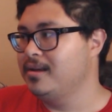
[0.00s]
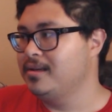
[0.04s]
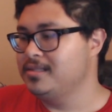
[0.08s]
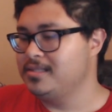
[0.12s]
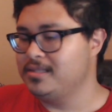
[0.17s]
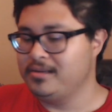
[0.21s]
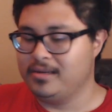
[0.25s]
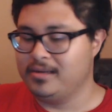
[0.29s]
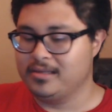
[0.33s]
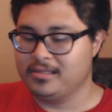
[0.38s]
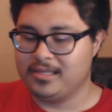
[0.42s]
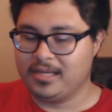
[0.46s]

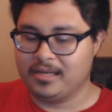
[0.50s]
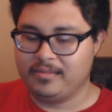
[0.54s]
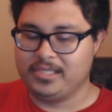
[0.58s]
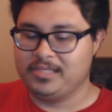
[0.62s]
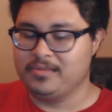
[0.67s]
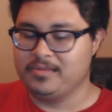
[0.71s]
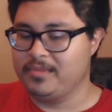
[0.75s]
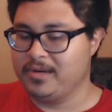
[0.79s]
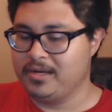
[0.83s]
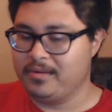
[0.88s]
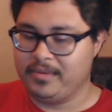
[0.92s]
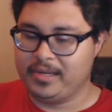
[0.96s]
So you also got to be
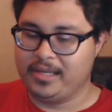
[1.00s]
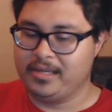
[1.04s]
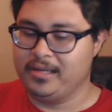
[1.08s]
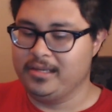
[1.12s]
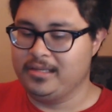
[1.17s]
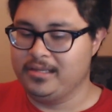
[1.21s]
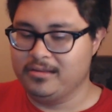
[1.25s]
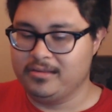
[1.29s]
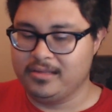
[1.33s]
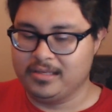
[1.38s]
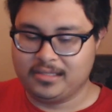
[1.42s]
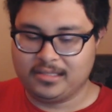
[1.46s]
smart about how you
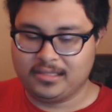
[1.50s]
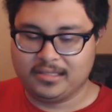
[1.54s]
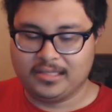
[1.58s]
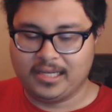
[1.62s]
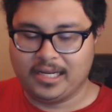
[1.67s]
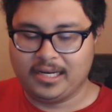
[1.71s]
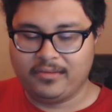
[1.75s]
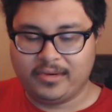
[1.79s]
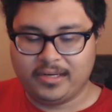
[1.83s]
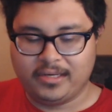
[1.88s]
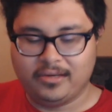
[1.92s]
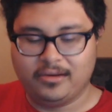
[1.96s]
do things, because I
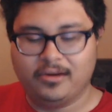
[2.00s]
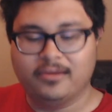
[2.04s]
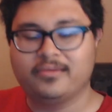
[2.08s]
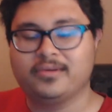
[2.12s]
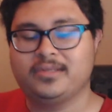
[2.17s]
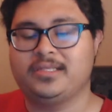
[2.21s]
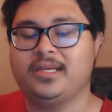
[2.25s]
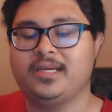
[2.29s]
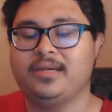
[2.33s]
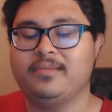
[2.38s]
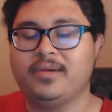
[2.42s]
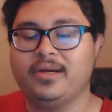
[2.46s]
don't want to
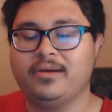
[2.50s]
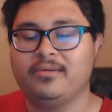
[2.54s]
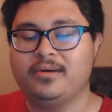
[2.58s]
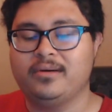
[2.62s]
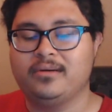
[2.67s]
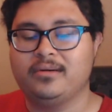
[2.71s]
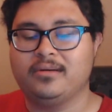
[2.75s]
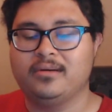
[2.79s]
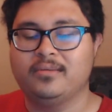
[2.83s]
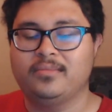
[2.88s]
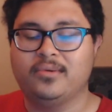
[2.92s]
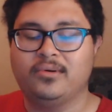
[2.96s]
overstay my
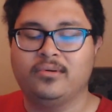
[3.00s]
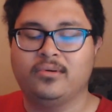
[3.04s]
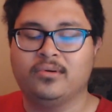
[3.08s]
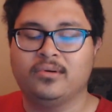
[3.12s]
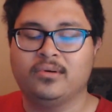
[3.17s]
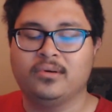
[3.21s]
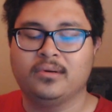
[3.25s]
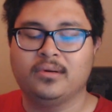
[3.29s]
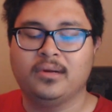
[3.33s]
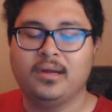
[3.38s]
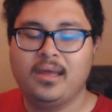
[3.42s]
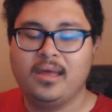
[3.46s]
welcome
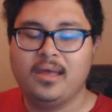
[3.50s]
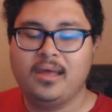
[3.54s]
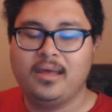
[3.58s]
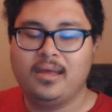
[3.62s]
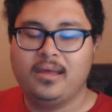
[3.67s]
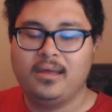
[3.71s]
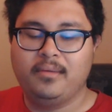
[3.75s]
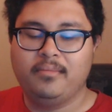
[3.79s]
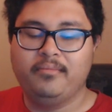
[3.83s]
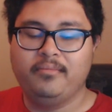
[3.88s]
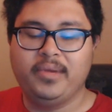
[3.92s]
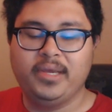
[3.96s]
or
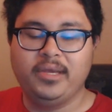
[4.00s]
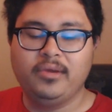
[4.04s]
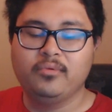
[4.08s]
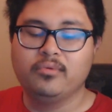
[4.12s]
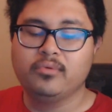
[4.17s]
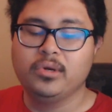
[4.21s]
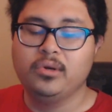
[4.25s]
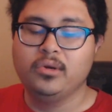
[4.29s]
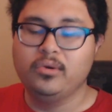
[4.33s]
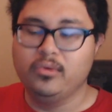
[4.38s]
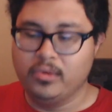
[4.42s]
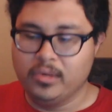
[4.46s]
be
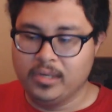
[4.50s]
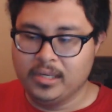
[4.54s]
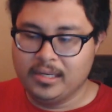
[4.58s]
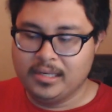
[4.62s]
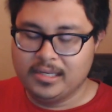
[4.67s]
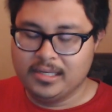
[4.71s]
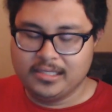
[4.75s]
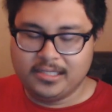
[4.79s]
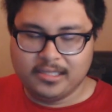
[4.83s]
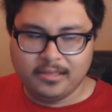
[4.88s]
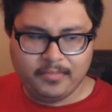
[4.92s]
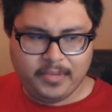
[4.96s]
rude.
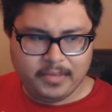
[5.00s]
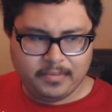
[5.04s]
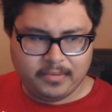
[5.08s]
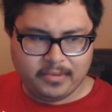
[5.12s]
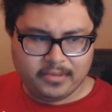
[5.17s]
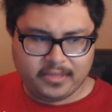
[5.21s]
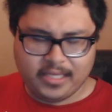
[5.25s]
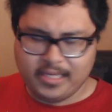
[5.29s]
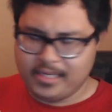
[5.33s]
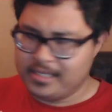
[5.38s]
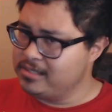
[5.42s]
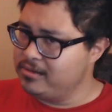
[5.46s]
Some people
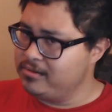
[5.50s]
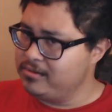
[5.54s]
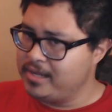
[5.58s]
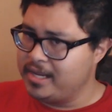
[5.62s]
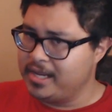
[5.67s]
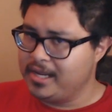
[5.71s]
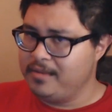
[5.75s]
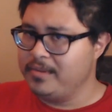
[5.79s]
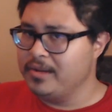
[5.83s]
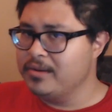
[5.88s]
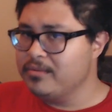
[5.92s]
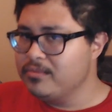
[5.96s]
think it's
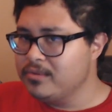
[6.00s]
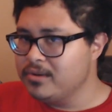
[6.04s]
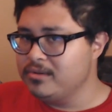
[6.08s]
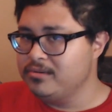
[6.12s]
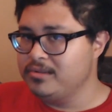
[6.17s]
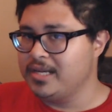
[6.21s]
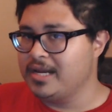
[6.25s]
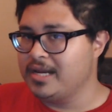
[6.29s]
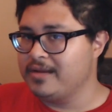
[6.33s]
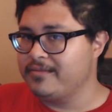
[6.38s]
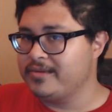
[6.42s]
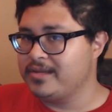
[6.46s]
okay to be
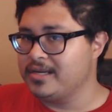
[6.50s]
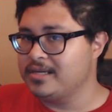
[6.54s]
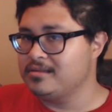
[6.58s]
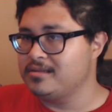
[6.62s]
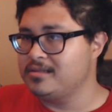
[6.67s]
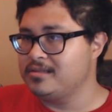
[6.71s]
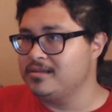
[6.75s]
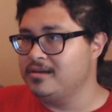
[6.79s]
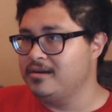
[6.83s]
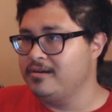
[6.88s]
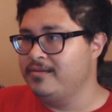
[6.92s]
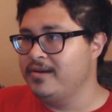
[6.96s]
rude, to advertise
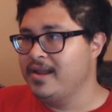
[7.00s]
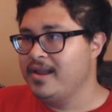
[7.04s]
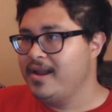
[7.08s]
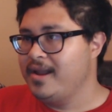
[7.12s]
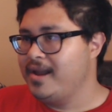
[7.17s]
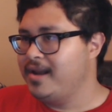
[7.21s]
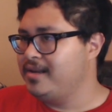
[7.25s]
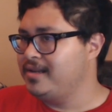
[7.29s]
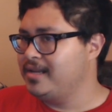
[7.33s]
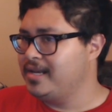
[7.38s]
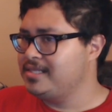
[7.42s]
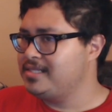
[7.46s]
yourself,
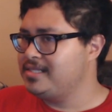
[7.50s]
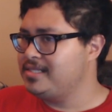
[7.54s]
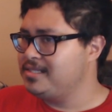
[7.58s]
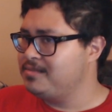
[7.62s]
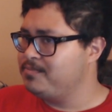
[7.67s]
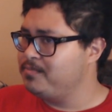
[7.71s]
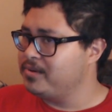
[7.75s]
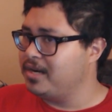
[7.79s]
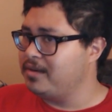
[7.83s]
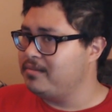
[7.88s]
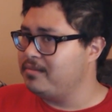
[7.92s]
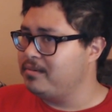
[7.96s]
and that's
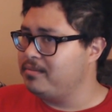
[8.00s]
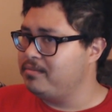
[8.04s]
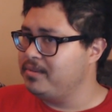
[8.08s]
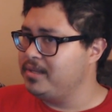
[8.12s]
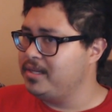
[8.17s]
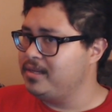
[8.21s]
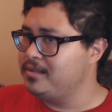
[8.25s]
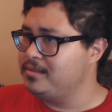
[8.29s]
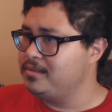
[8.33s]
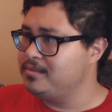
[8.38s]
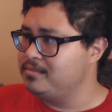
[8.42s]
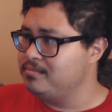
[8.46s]

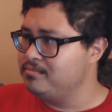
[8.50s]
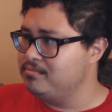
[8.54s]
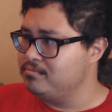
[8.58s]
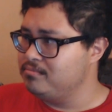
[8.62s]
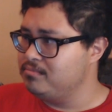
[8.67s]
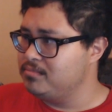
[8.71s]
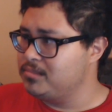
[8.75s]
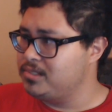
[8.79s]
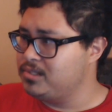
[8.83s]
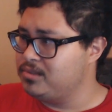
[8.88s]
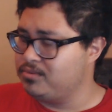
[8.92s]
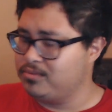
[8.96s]
probably
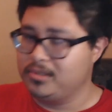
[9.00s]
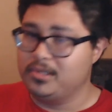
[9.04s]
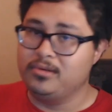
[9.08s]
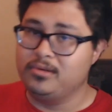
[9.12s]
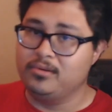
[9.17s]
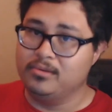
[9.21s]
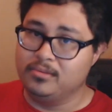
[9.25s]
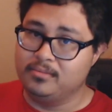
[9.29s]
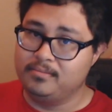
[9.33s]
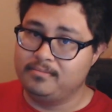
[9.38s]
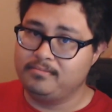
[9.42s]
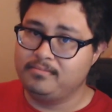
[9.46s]

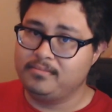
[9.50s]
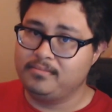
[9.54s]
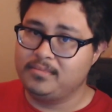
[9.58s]
true,